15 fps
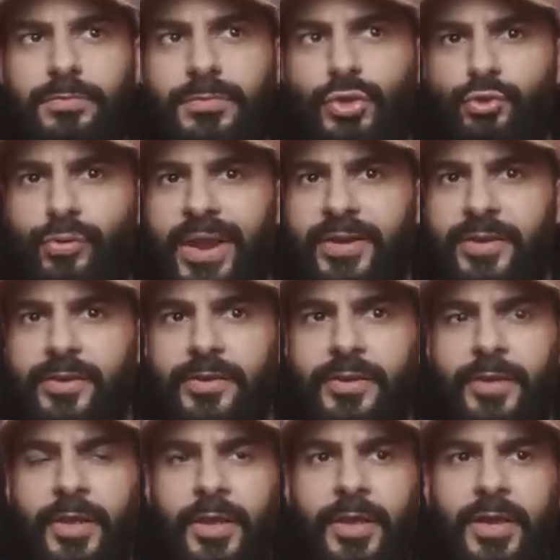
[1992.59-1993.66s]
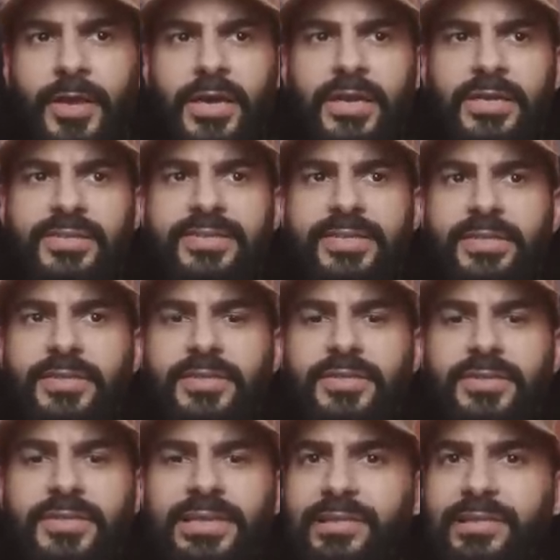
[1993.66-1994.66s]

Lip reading: trend since